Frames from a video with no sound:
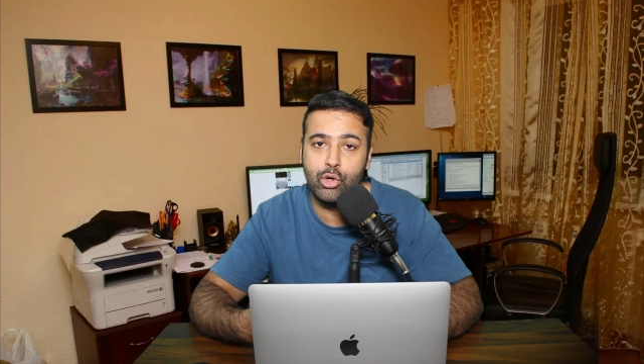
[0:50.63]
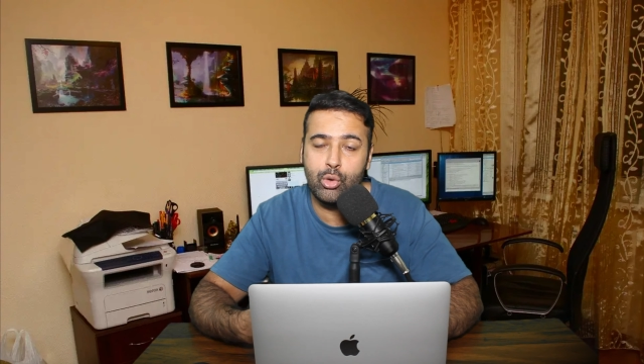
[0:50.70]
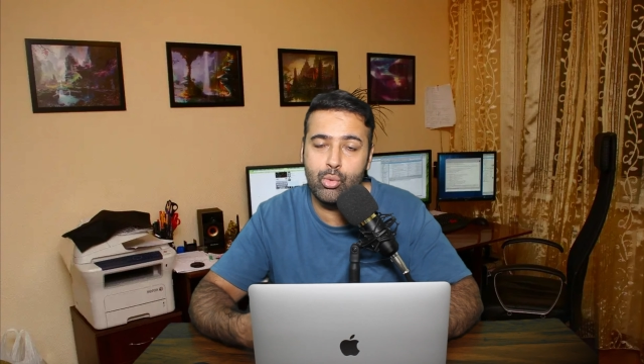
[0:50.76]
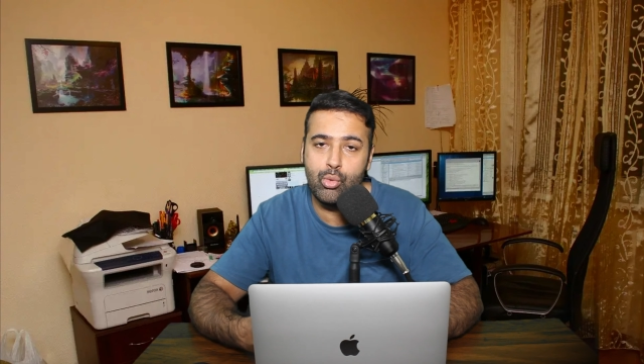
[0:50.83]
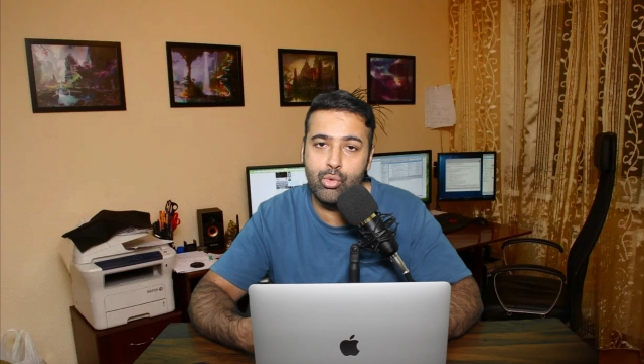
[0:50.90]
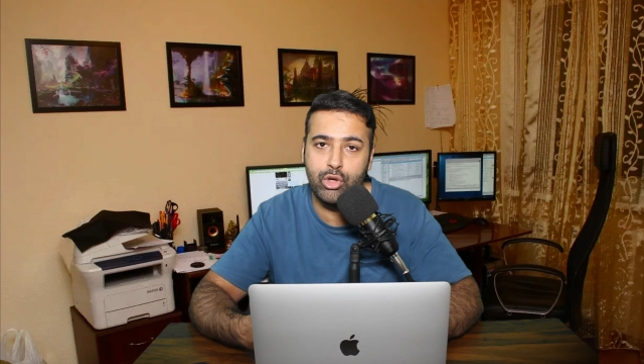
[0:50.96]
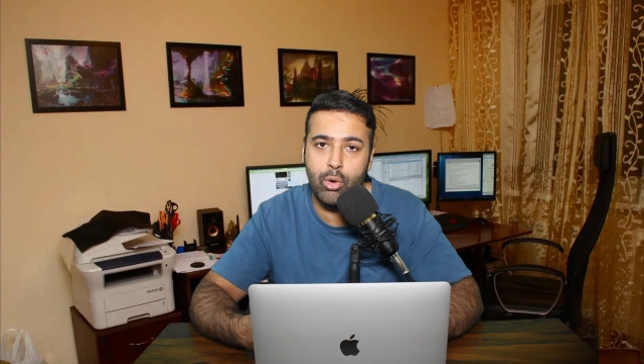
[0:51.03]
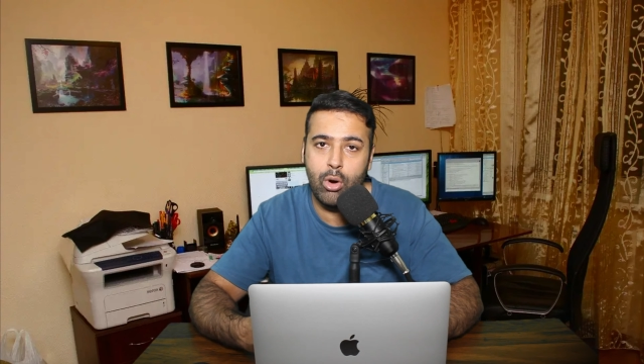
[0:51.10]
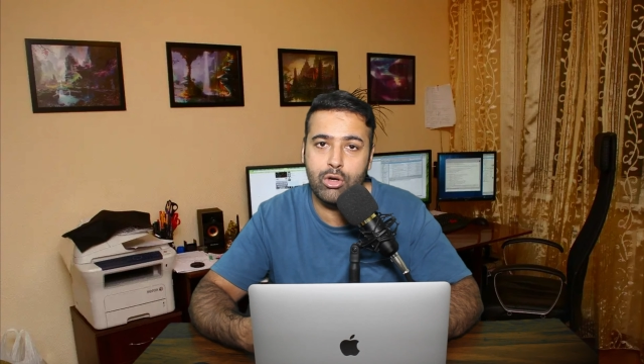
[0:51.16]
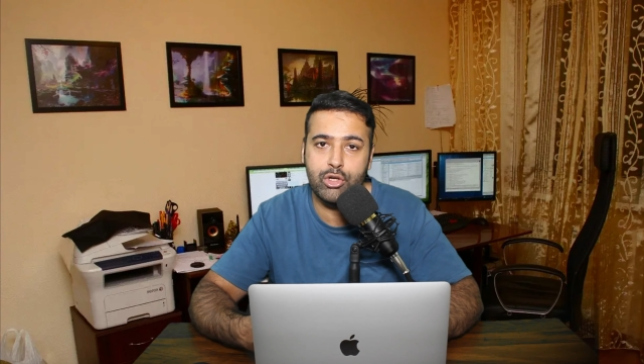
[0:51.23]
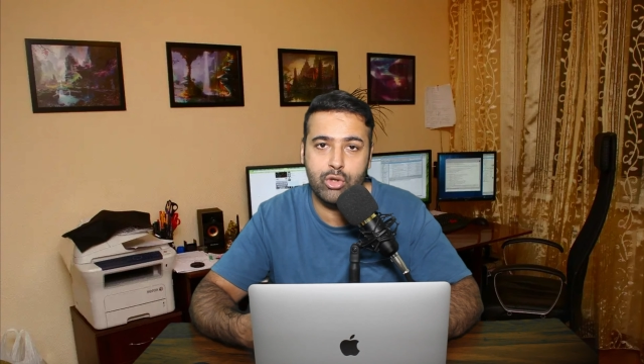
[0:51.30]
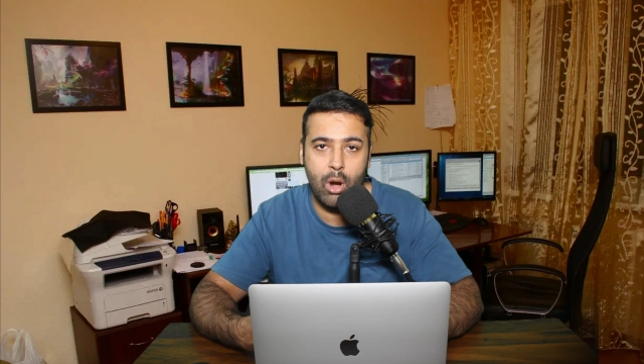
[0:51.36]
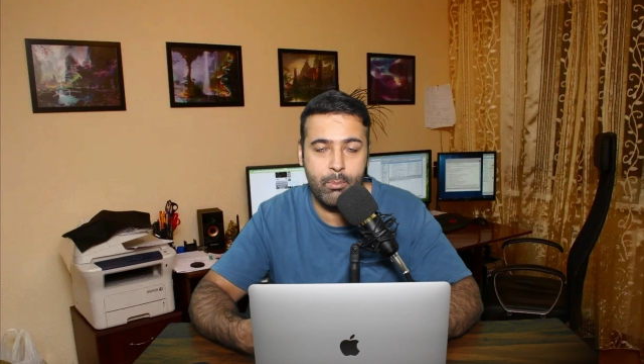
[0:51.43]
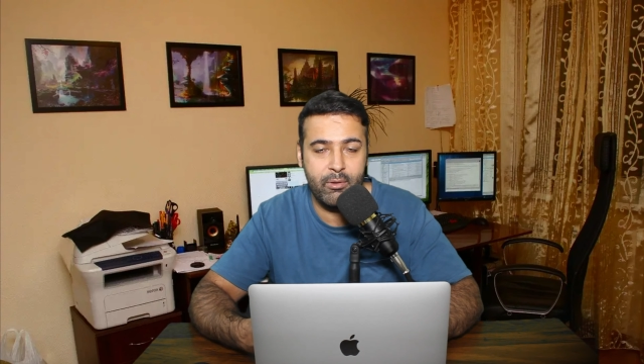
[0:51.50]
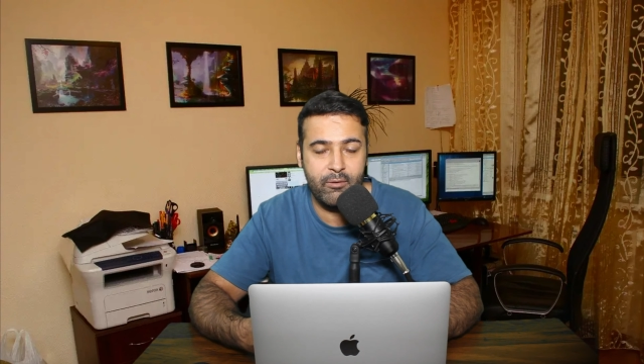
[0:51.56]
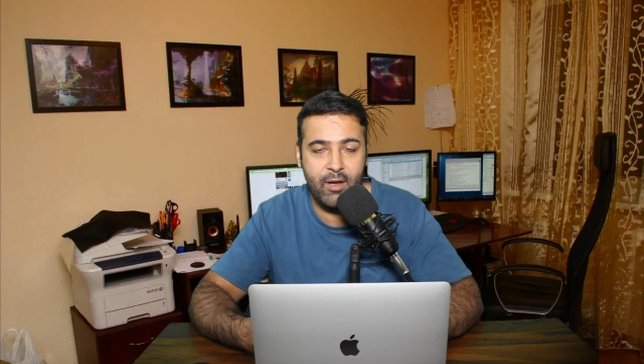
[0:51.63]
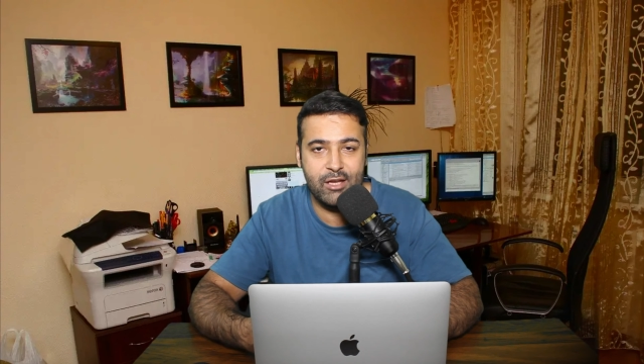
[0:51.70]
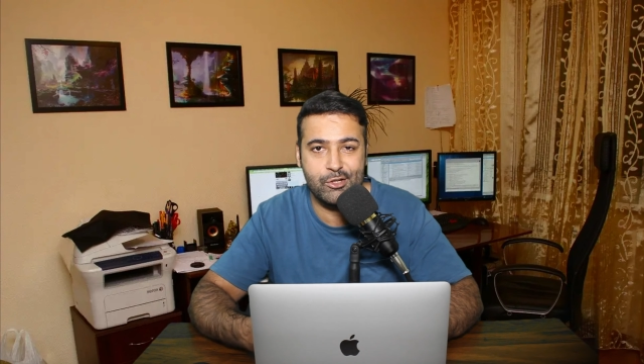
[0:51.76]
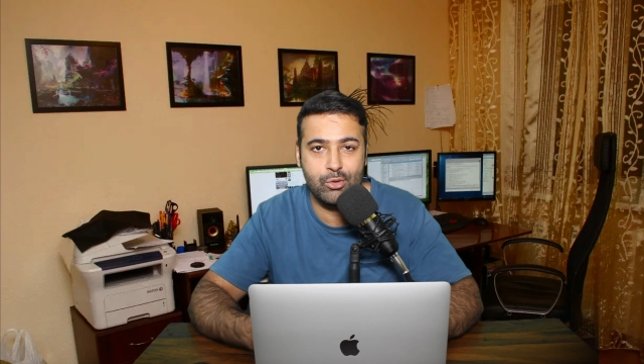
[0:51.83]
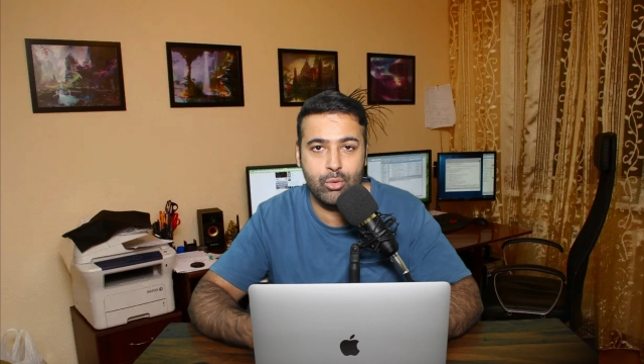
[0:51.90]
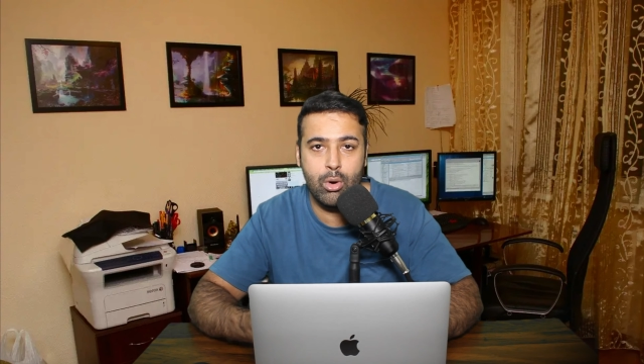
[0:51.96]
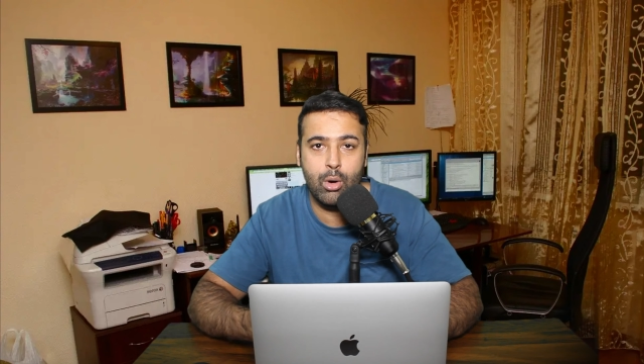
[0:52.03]
to your
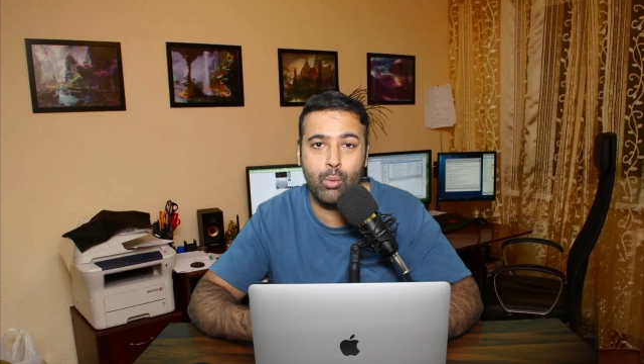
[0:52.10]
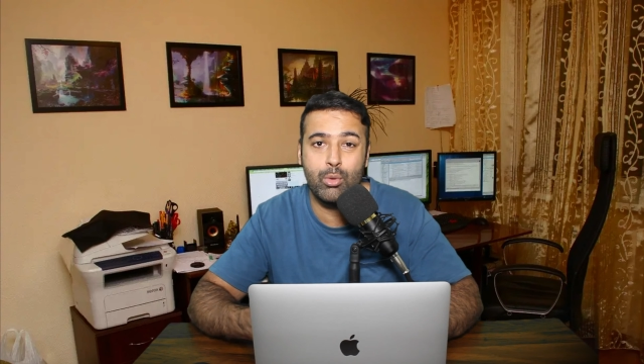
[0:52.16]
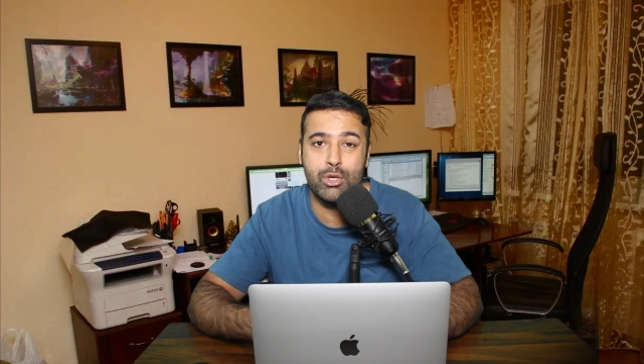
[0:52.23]
shopify store